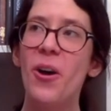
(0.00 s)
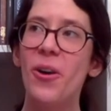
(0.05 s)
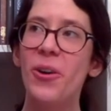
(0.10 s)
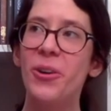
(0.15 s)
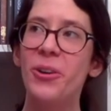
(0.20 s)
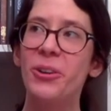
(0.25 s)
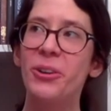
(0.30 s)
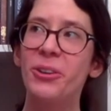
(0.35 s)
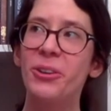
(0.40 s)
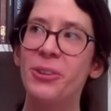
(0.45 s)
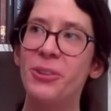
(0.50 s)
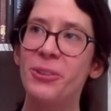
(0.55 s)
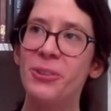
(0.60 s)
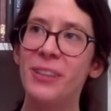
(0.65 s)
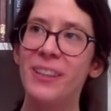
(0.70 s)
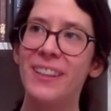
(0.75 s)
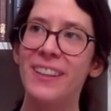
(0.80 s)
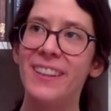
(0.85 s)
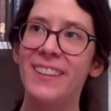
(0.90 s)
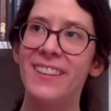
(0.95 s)
On
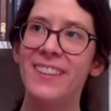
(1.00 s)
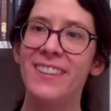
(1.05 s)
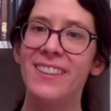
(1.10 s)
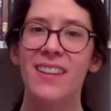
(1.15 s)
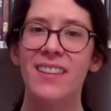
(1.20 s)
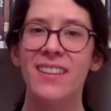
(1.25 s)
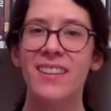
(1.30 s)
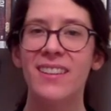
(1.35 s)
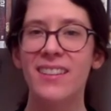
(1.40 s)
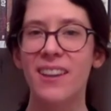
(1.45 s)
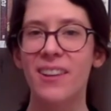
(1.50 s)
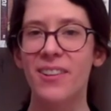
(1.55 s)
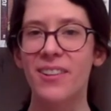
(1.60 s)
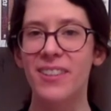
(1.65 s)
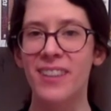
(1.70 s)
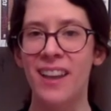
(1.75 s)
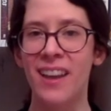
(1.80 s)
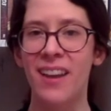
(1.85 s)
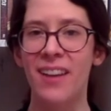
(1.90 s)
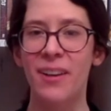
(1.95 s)
Goodreads, six out of
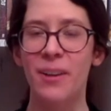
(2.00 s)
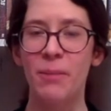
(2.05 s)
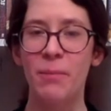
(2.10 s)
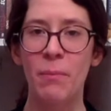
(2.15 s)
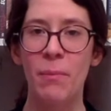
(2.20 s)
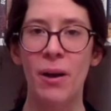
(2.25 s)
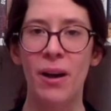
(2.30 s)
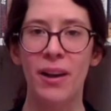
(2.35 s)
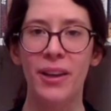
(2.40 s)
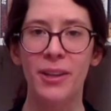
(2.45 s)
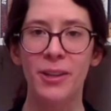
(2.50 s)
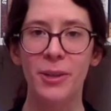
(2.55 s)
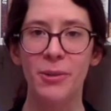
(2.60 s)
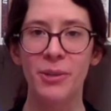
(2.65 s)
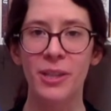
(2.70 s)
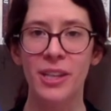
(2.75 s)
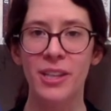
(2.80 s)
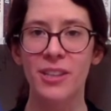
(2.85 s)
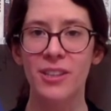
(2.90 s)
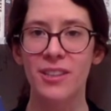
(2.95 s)
ten in my
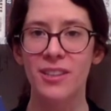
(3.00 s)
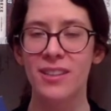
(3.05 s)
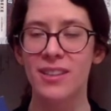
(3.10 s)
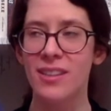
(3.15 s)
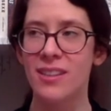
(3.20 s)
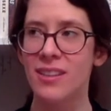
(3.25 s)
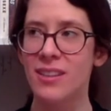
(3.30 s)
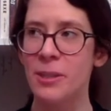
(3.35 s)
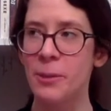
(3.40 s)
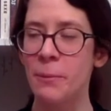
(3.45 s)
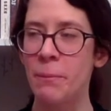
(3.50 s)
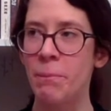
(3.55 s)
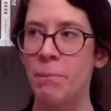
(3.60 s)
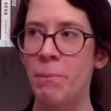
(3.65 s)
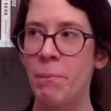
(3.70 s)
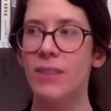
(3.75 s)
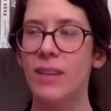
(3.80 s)
notation system.